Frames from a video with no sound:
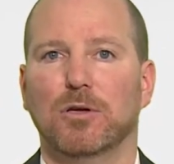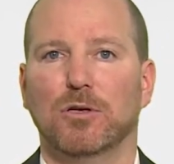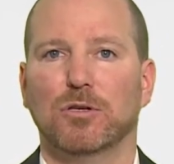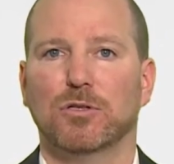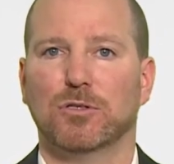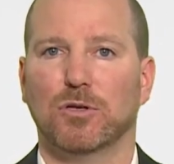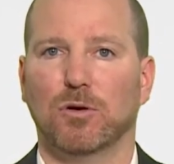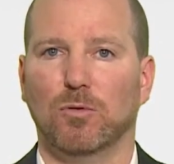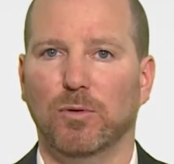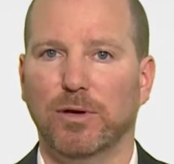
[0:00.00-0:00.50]

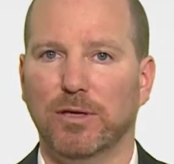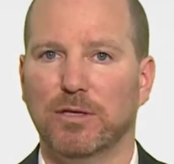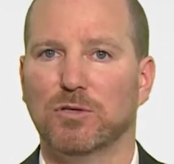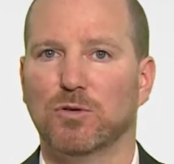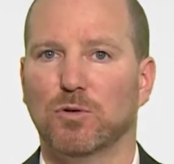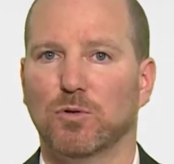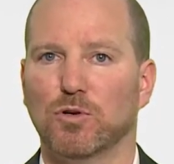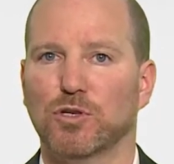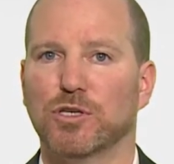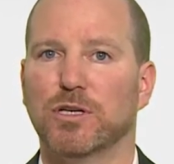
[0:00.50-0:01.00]
So with
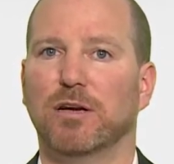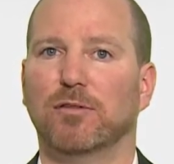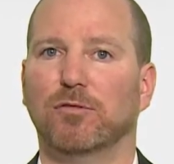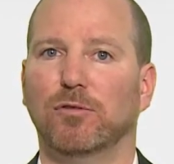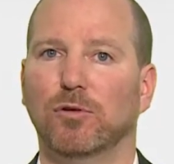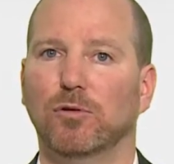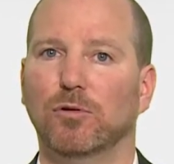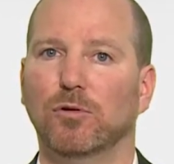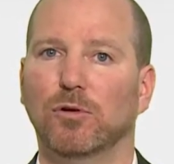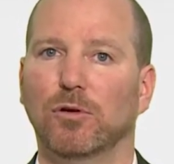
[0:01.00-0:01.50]
Store Share
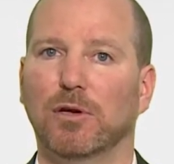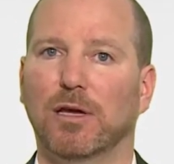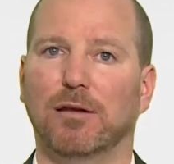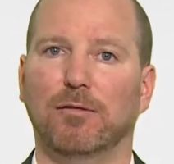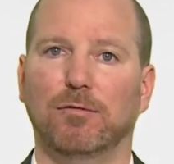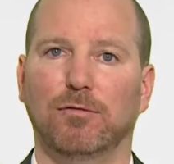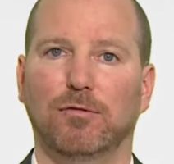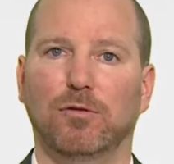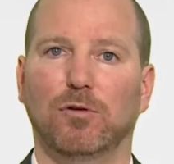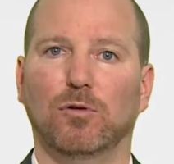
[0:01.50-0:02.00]
View, you
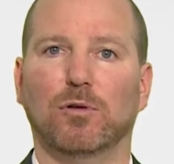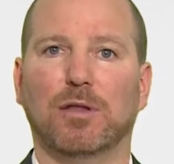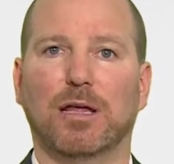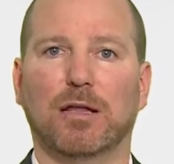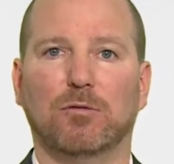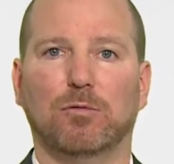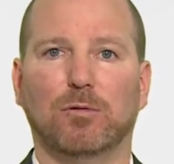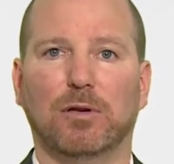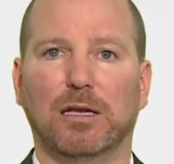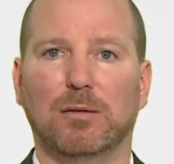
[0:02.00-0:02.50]
can view
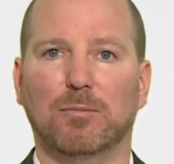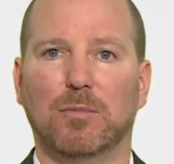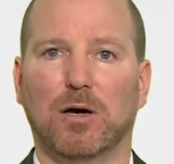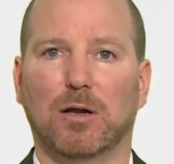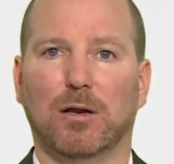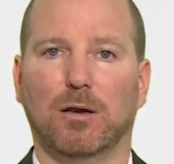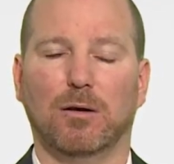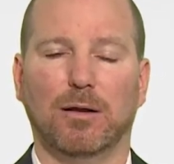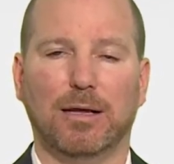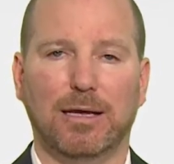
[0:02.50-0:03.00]
that 3D
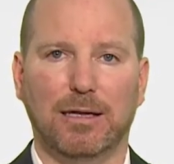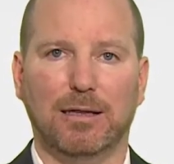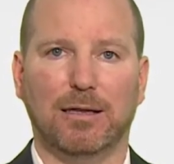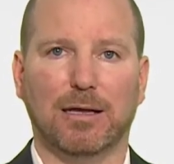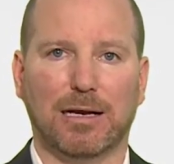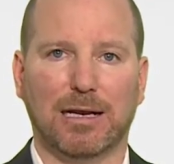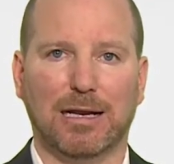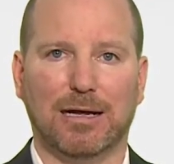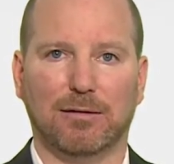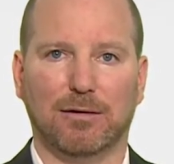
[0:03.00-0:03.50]
model in the
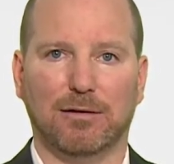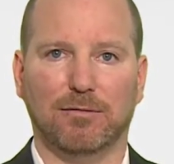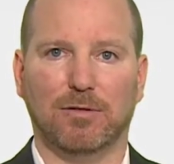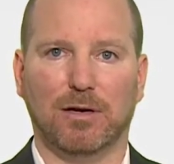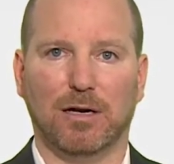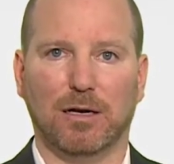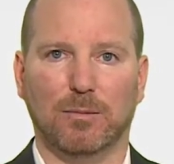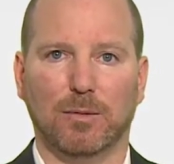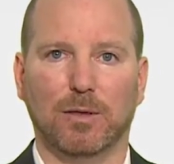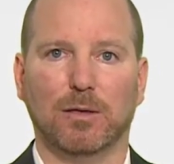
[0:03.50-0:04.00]
cloud
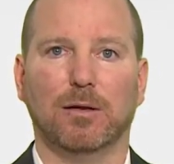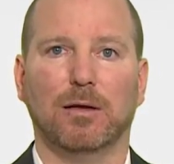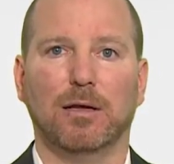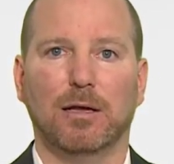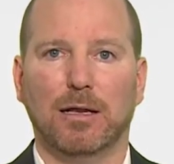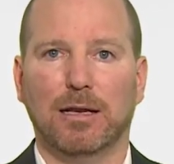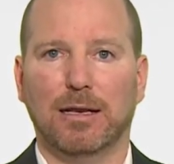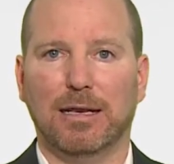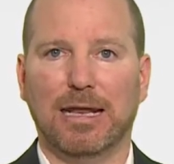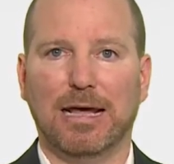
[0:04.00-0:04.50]
environment,
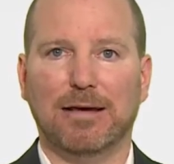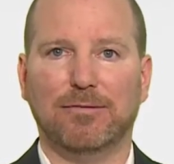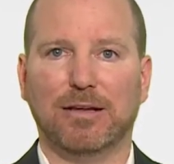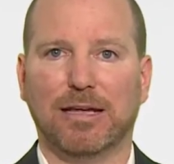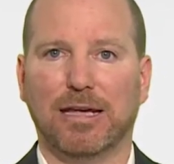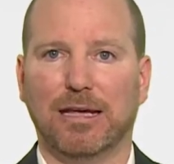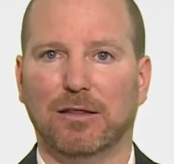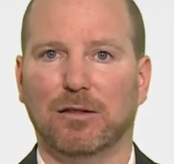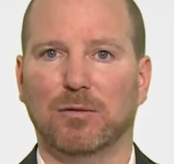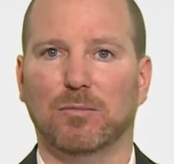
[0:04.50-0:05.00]

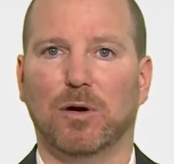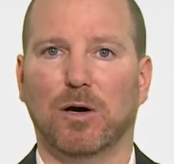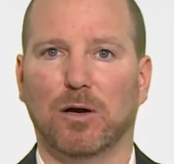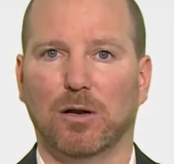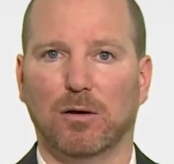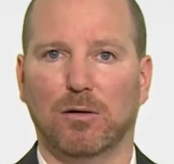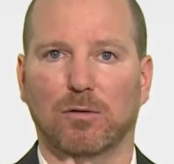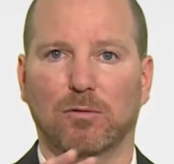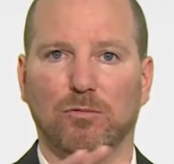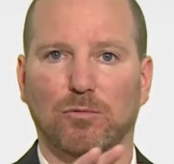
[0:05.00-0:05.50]
navigate the
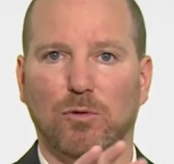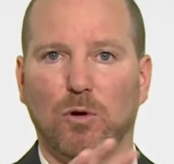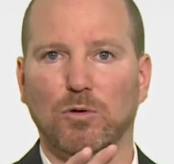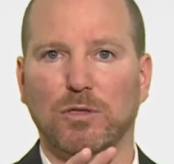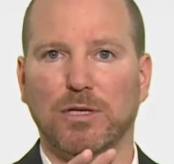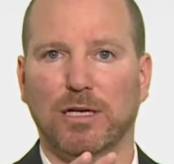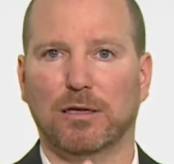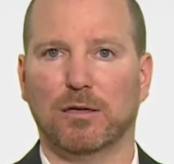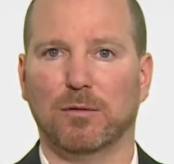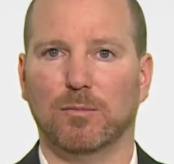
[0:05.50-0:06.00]
model,
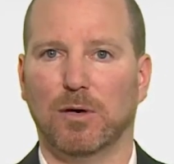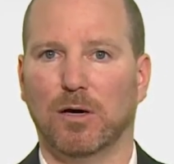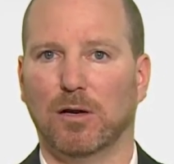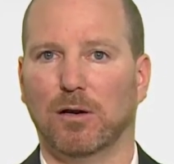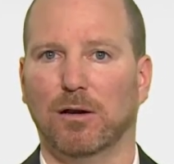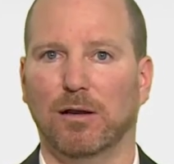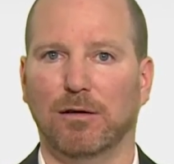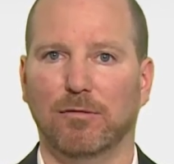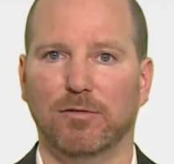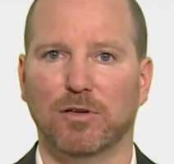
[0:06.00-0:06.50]
rotate the
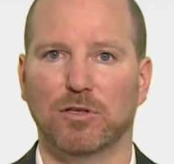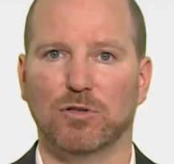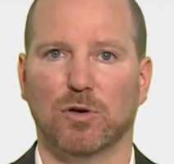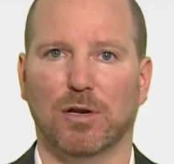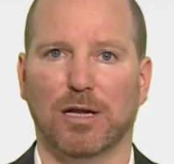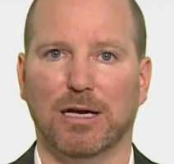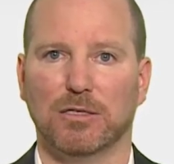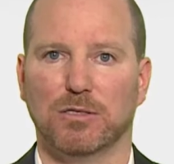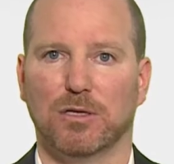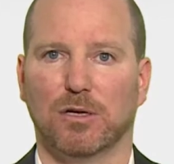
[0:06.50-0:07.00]
model, and
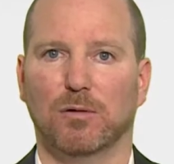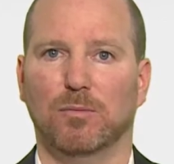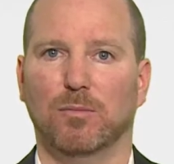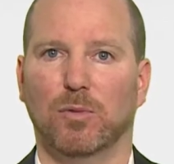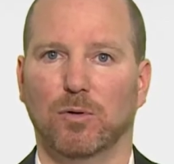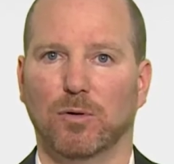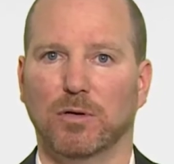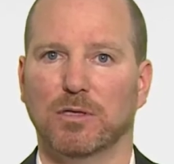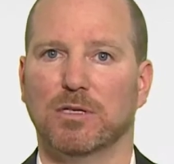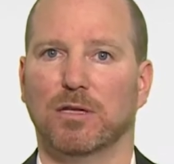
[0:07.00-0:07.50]
visualize the
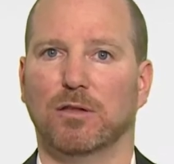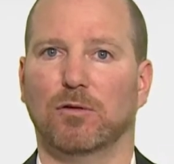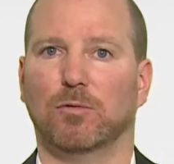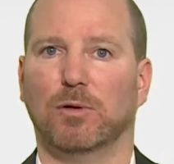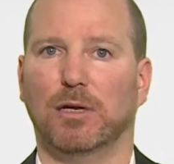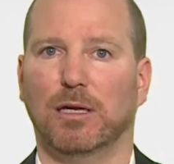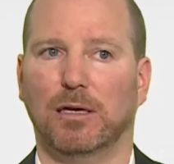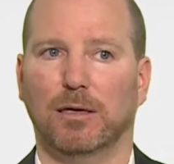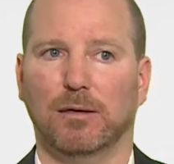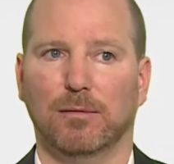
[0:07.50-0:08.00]
components in
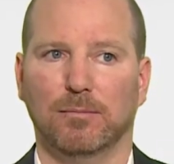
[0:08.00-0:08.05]
3D.